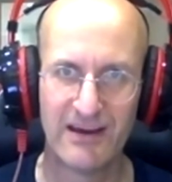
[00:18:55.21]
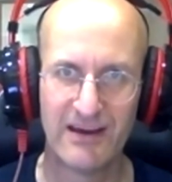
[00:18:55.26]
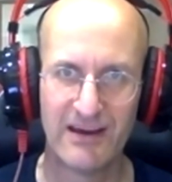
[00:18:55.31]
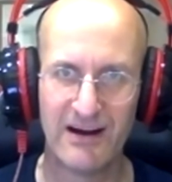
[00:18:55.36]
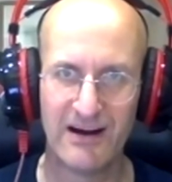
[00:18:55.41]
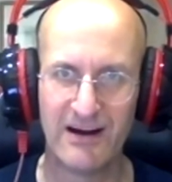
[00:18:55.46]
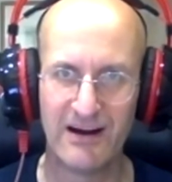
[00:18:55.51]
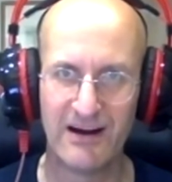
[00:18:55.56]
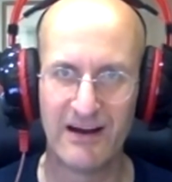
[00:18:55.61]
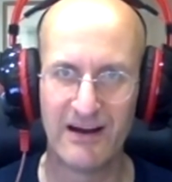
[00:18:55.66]

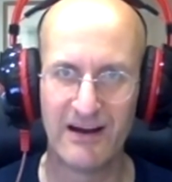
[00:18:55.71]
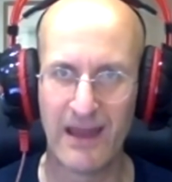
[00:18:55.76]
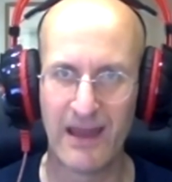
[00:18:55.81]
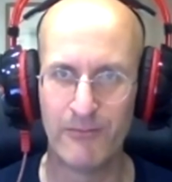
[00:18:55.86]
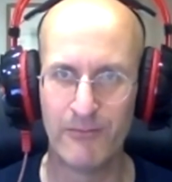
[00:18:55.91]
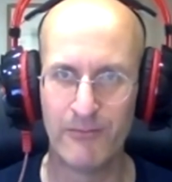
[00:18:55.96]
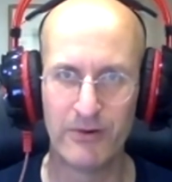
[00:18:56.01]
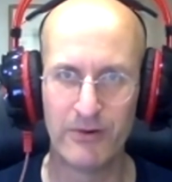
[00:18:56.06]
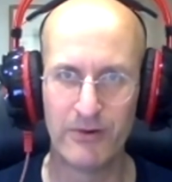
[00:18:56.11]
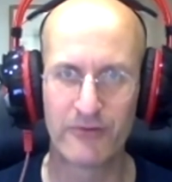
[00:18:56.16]

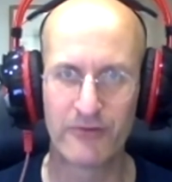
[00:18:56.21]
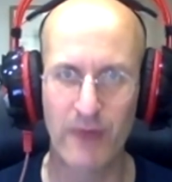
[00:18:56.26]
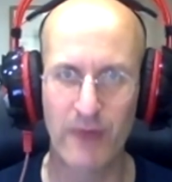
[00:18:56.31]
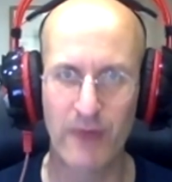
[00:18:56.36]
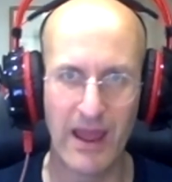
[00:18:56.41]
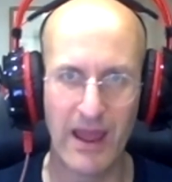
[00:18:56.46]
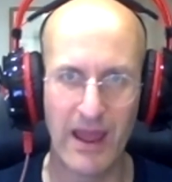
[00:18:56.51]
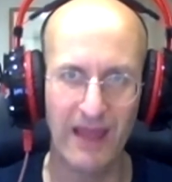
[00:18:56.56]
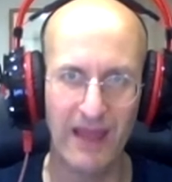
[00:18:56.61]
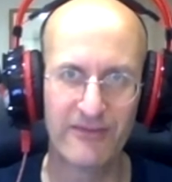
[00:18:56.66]
And we're
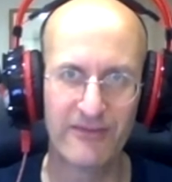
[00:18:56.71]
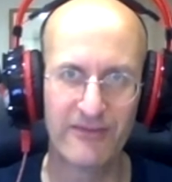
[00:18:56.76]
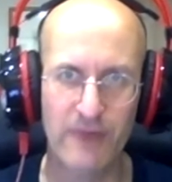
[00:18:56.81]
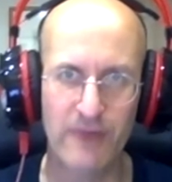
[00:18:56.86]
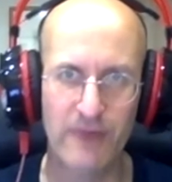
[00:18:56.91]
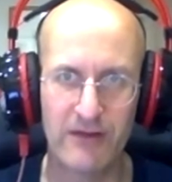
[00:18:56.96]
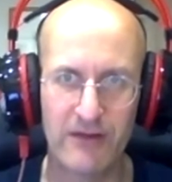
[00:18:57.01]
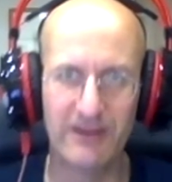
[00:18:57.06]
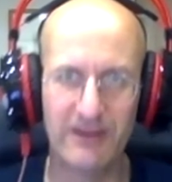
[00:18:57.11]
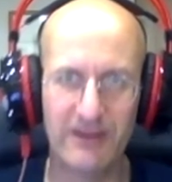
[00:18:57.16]

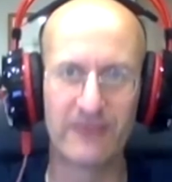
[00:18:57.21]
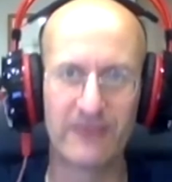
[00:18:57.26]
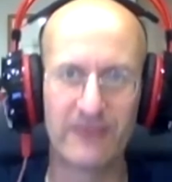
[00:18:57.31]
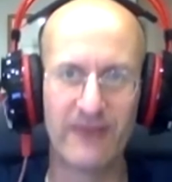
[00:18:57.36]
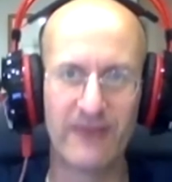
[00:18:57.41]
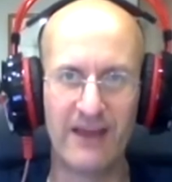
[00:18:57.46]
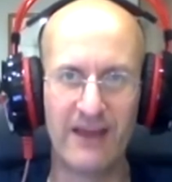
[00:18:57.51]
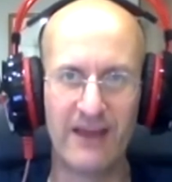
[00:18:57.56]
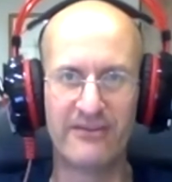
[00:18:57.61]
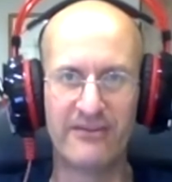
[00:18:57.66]
struggling to find